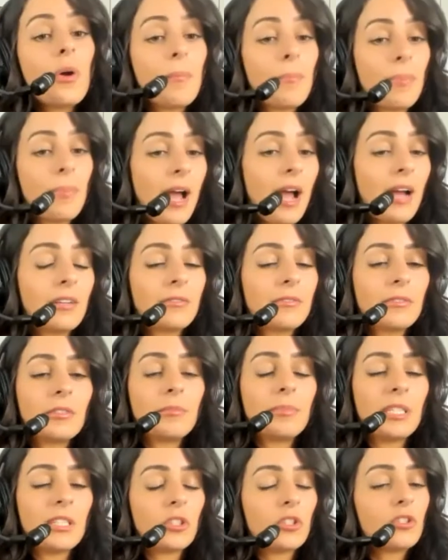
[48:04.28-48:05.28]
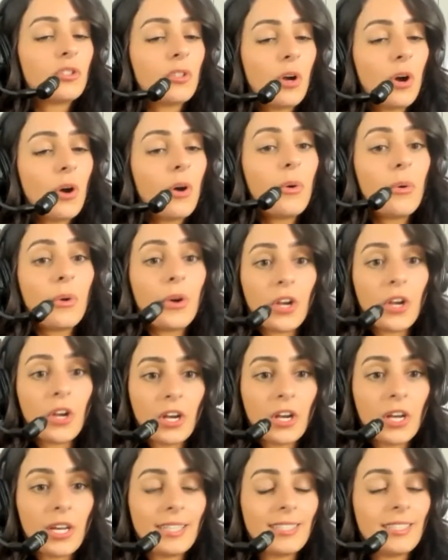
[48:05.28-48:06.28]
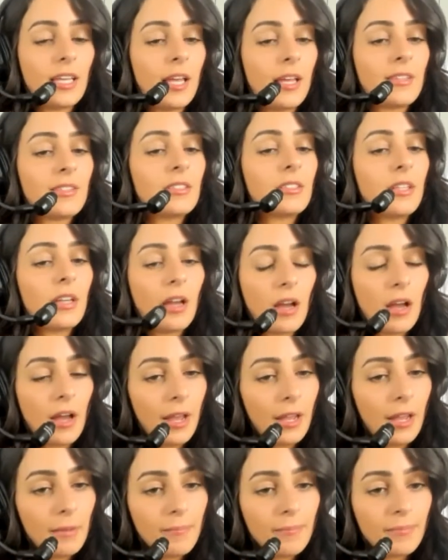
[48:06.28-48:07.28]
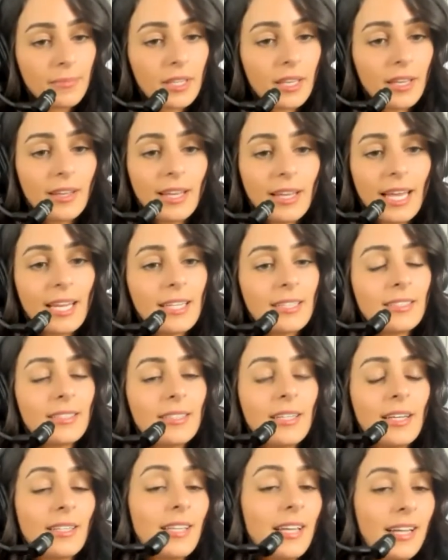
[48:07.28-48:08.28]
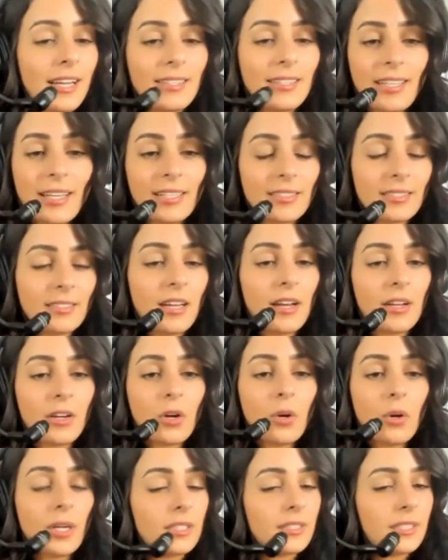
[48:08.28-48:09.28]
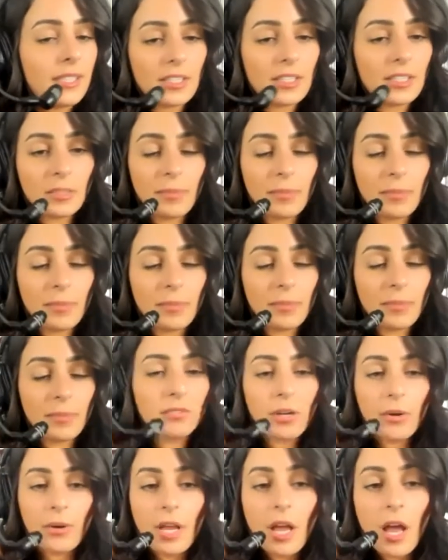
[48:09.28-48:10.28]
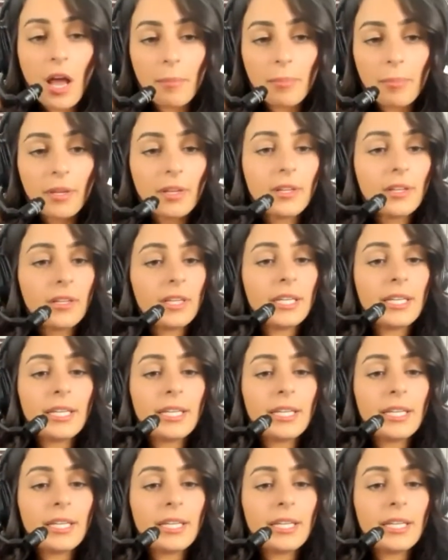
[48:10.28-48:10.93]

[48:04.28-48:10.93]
impactful, be so good. It takes time. And it, like I said, it's not a quick sales page, throw it up. It's,